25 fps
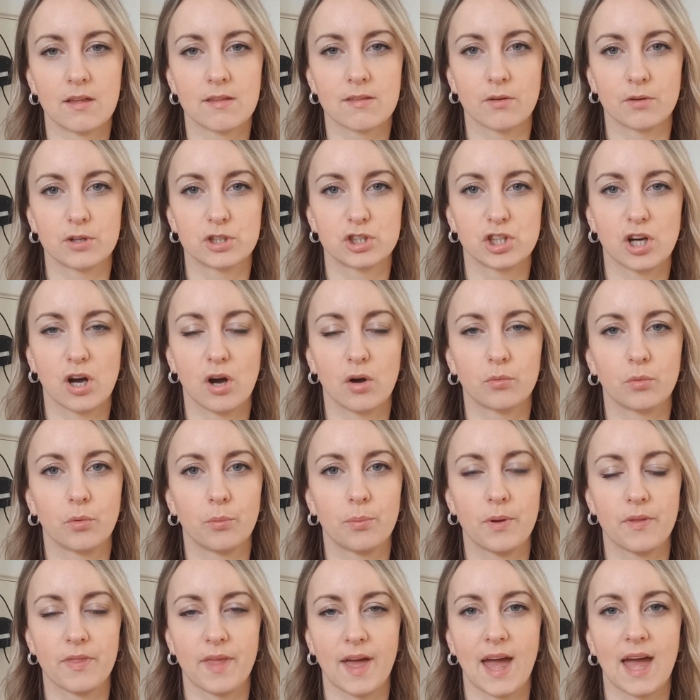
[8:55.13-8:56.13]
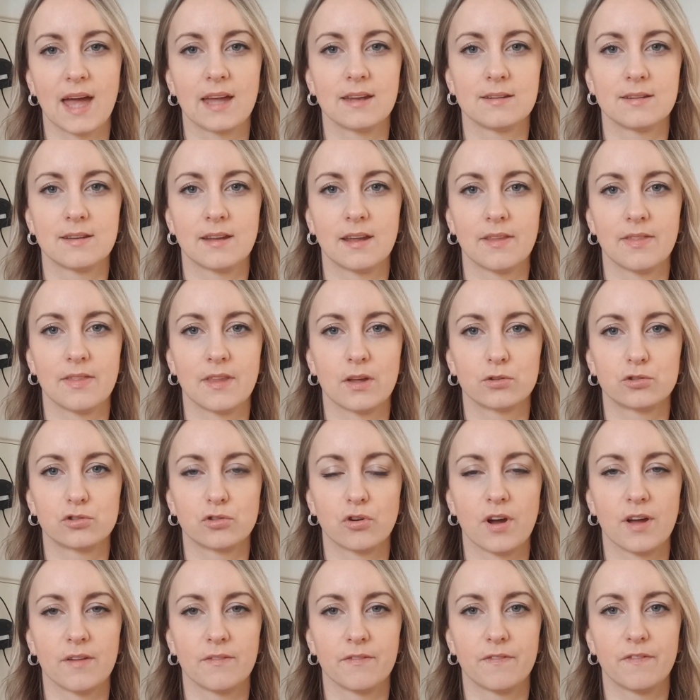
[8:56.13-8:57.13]
So a child will put their hand in, they'll
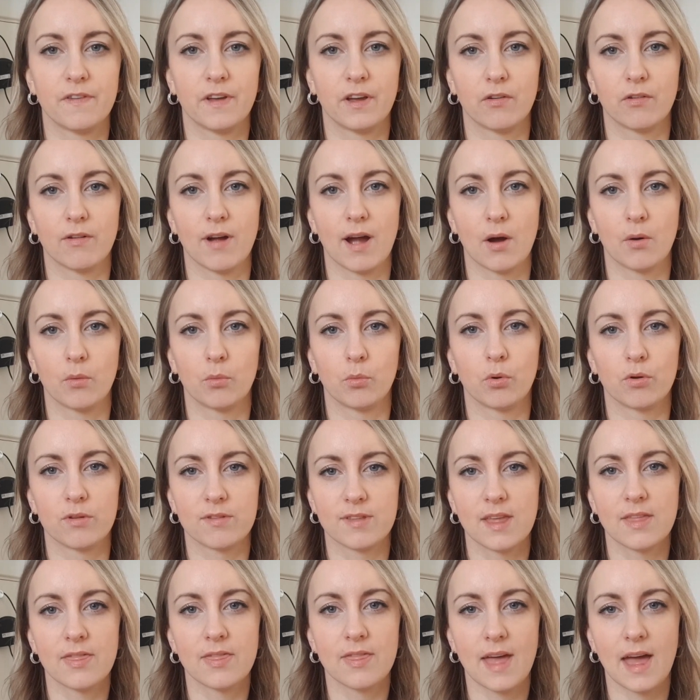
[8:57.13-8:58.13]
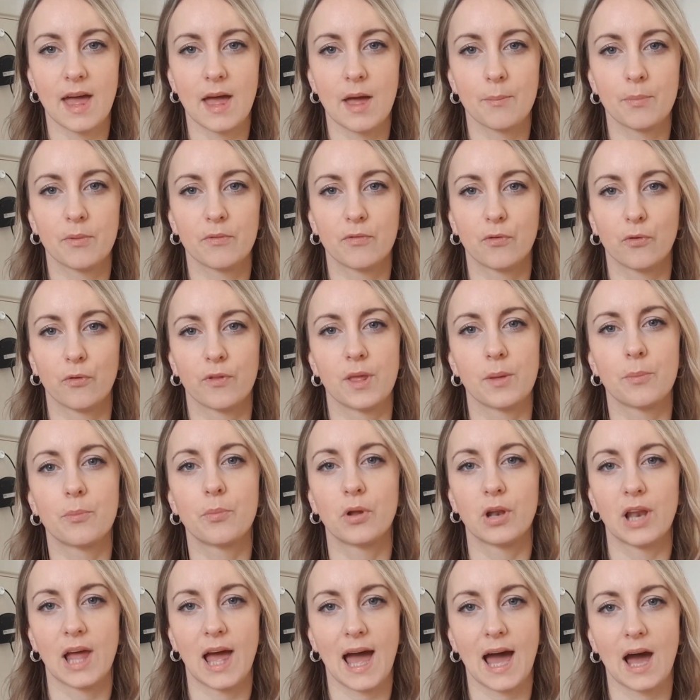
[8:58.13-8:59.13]
try and figure out what's in there before they
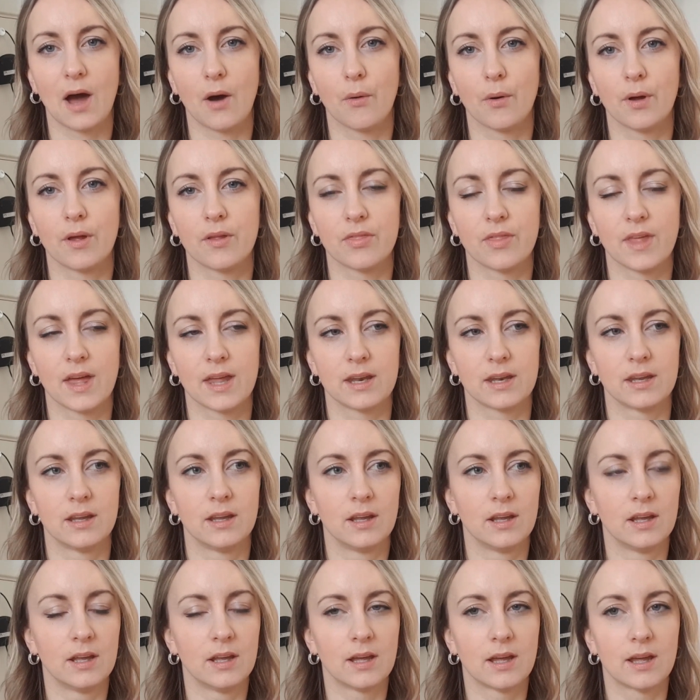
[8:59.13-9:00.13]
pull it out, and then